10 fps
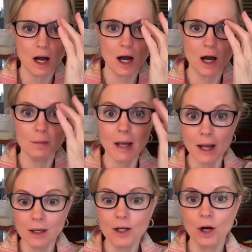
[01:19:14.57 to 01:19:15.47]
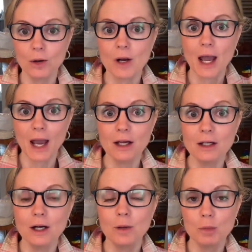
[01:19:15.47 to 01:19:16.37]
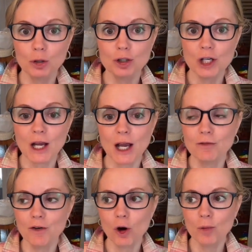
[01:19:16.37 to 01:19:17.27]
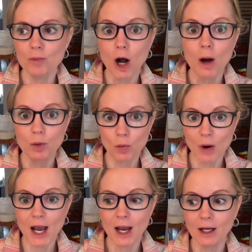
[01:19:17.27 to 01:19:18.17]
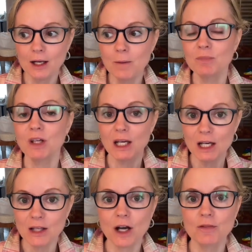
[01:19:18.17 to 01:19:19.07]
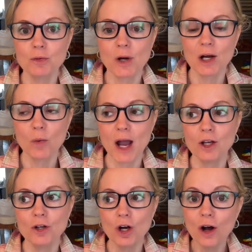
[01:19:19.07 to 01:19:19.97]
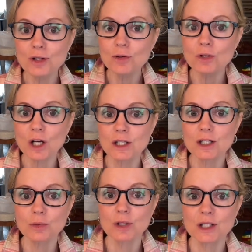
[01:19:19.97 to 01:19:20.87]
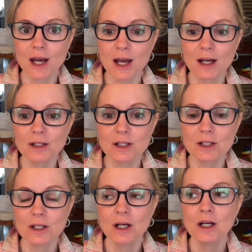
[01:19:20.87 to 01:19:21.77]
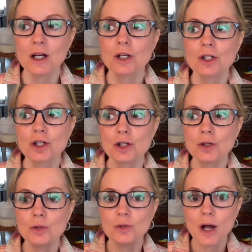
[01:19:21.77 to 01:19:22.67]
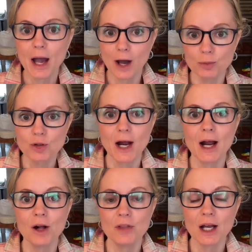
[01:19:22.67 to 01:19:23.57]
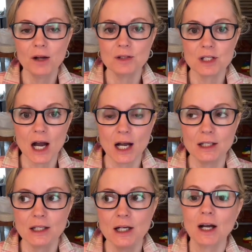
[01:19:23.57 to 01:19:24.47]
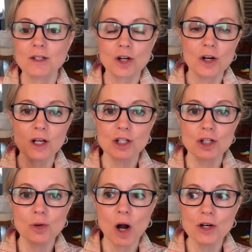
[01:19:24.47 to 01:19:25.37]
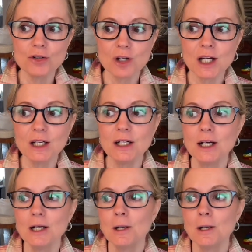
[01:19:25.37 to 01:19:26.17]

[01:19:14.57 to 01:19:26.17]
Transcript: egg emulsion, egg foam, a meringue, get it in the oven right away. You could also dust it with 10X to help dry out the outside. I started at 200,